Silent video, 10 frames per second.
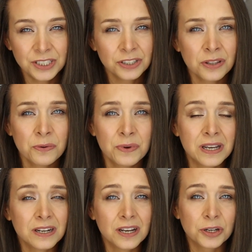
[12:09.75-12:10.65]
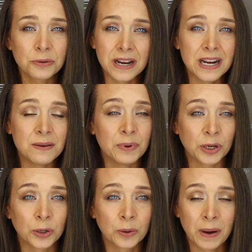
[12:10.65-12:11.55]
just so that we can create a
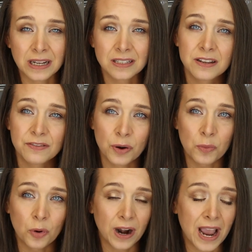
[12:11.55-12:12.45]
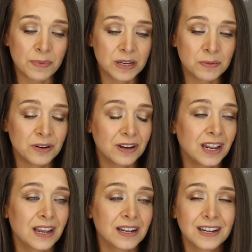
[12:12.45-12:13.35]
bigger, positive, more happy
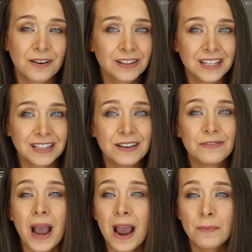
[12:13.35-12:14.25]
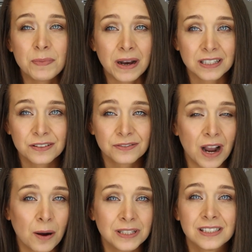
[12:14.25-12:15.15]
community. Definitely leave happy, positive
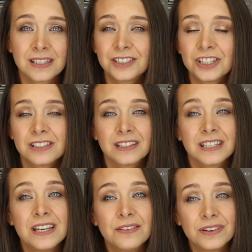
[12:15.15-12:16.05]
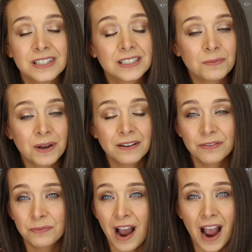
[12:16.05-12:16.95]
comments. Just leave some kind
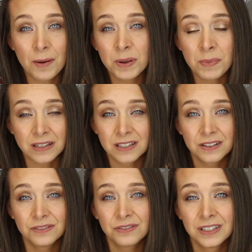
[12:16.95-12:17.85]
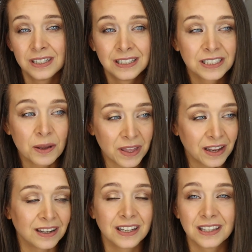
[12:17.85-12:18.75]
of happy, positive
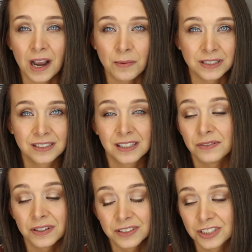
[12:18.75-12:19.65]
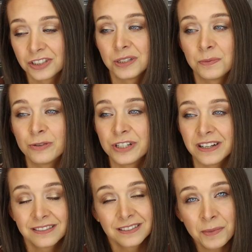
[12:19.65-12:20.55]
something in the comments, even if it's just an
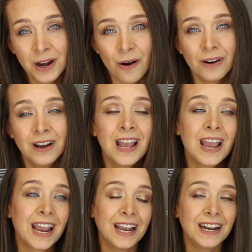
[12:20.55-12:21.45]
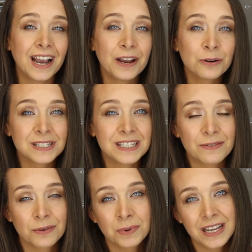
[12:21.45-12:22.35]
emoji. Let me know. And I hope to
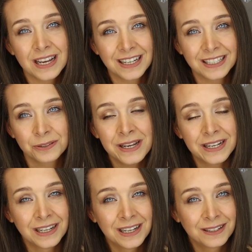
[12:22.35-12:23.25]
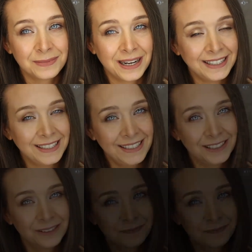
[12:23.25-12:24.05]
see everybody next week. Bye.